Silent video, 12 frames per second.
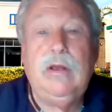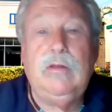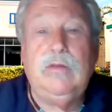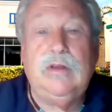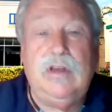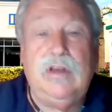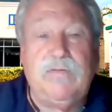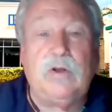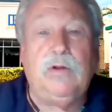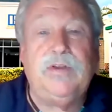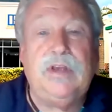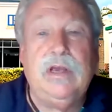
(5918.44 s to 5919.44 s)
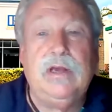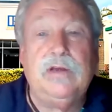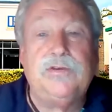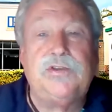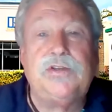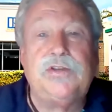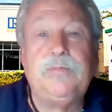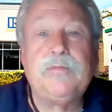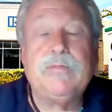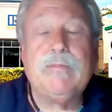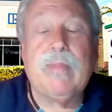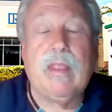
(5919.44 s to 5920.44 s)
The difficulty is,
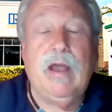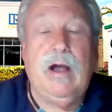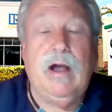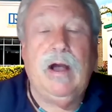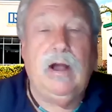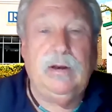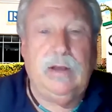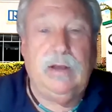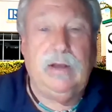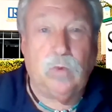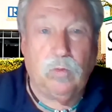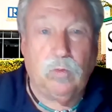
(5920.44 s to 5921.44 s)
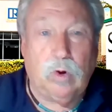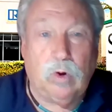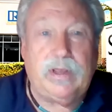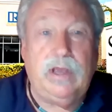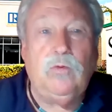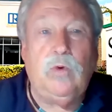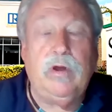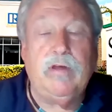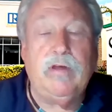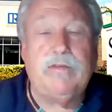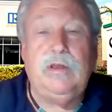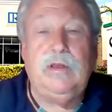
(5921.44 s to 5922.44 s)
and we're working
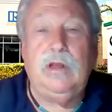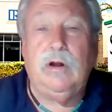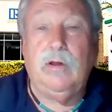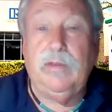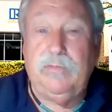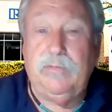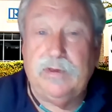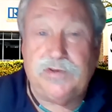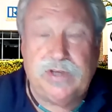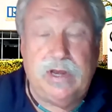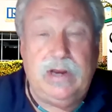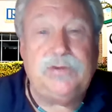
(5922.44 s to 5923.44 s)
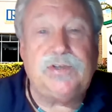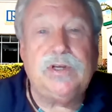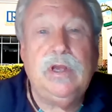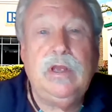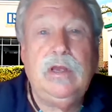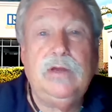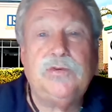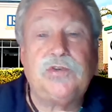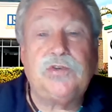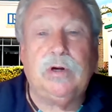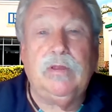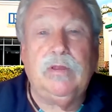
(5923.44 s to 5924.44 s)
with, you know, the cities,
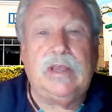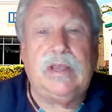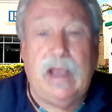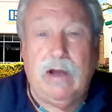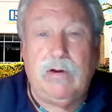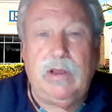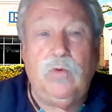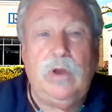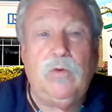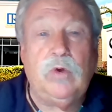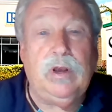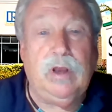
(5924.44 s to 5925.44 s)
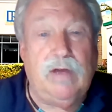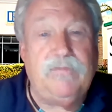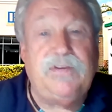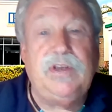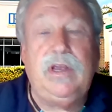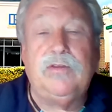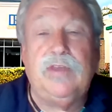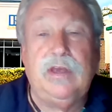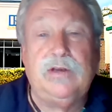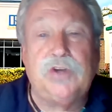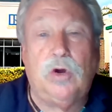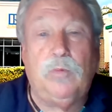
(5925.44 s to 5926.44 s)
certainly the county, we would love to get
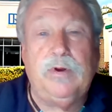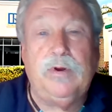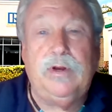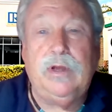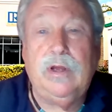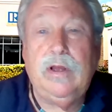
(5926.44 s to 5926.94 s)
things opened